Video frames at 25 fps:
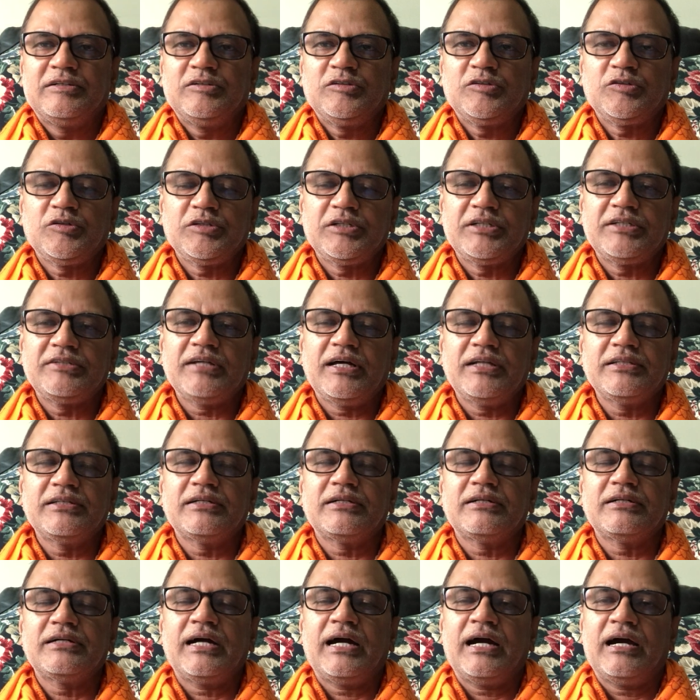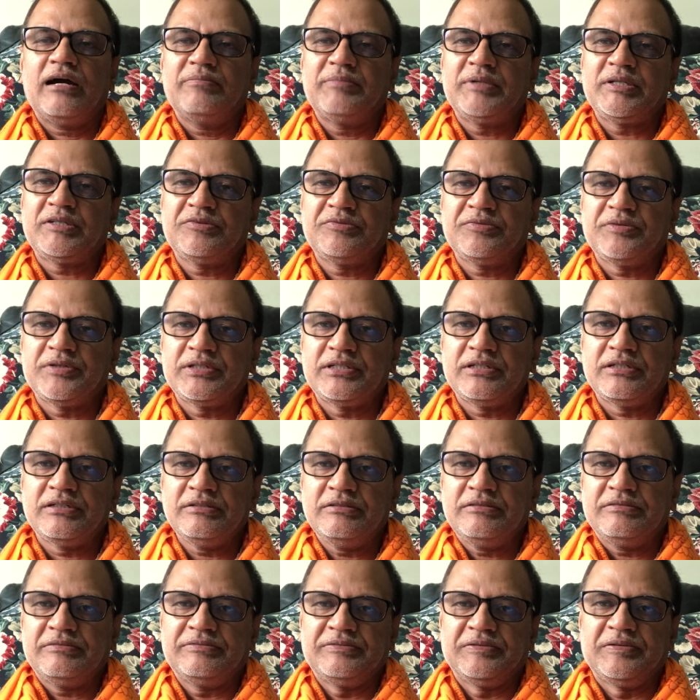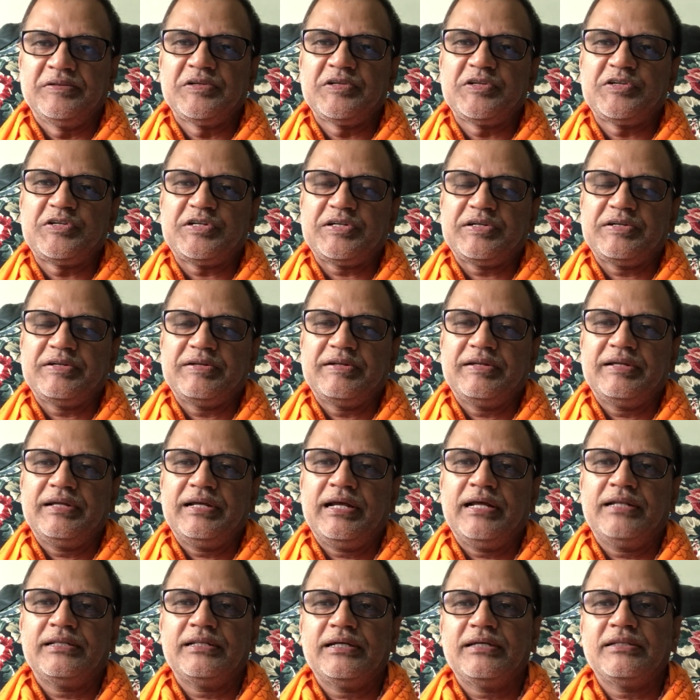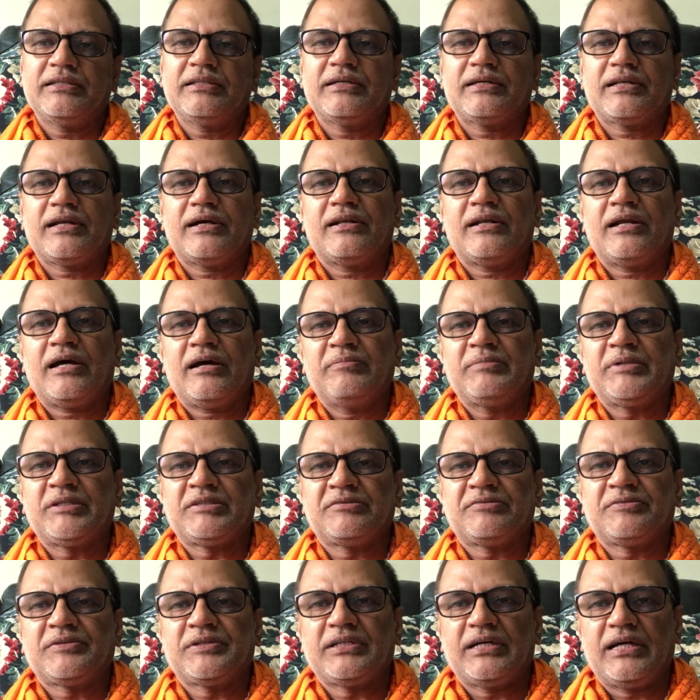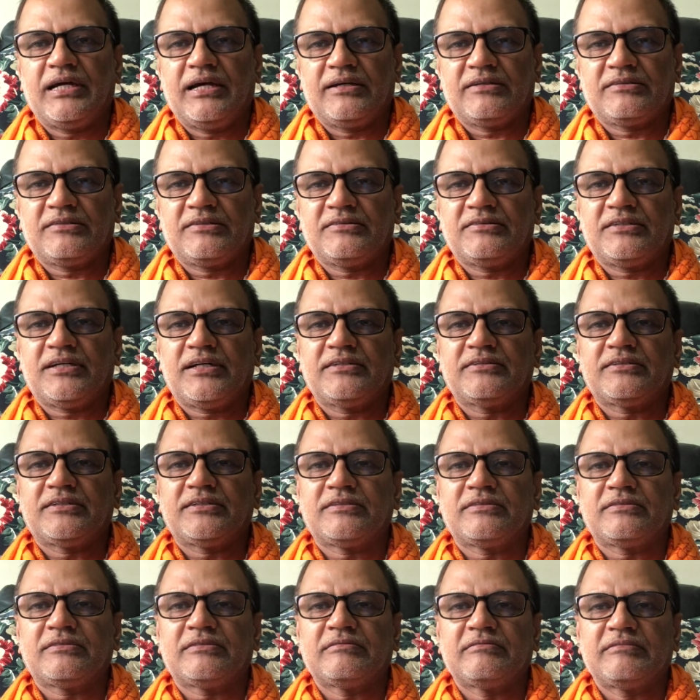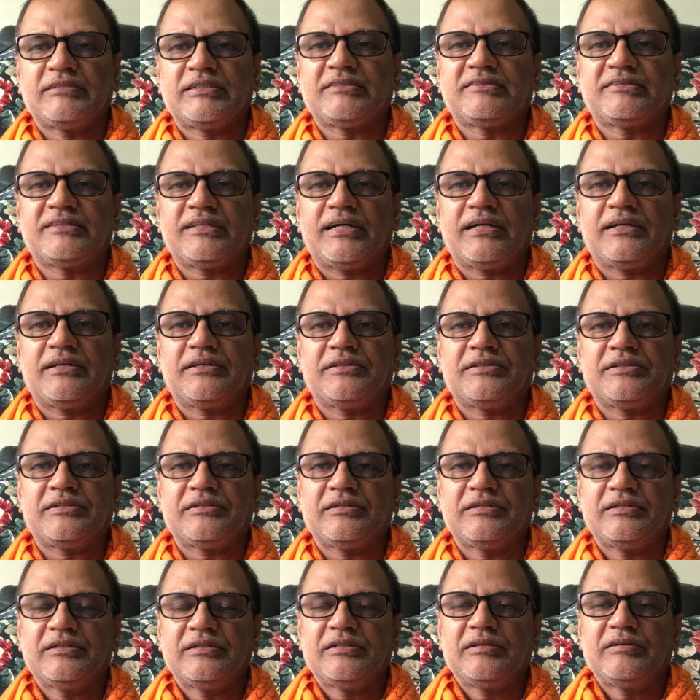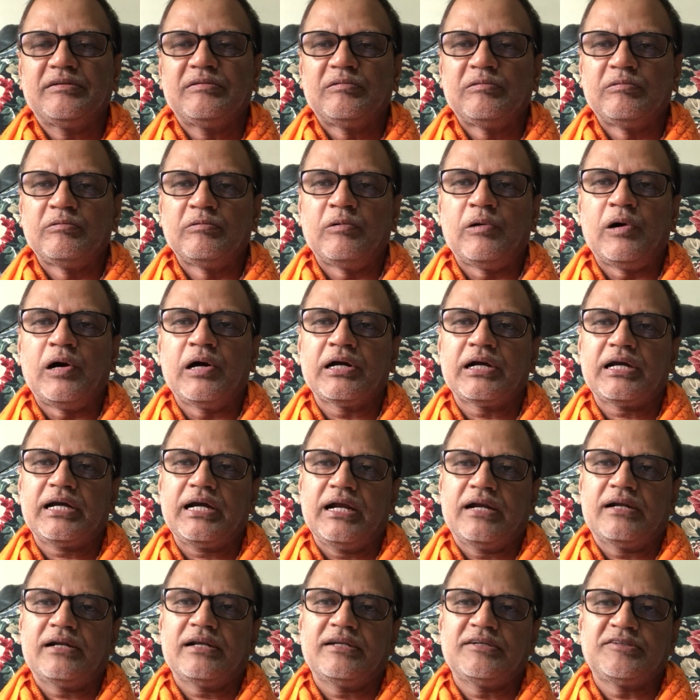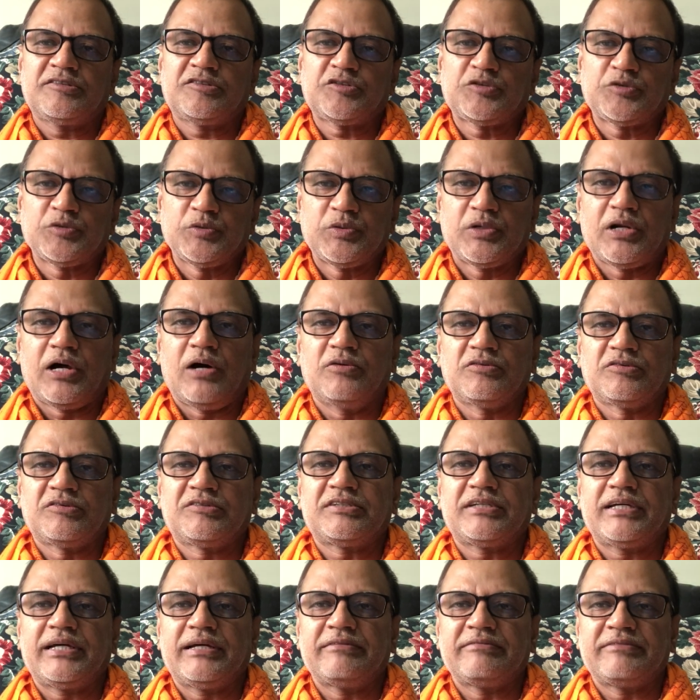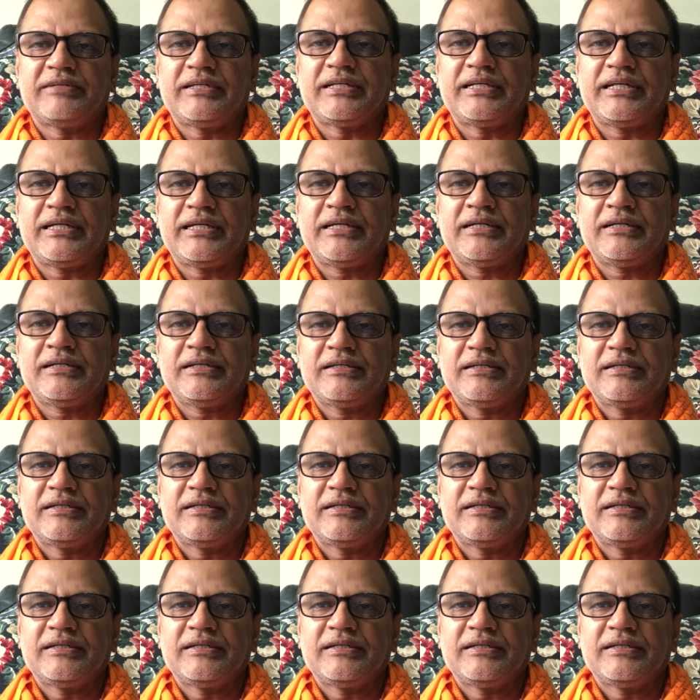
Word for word: So these are the habits for the food, and then there are habits for the exercises. We said walk at least 2 rounds every day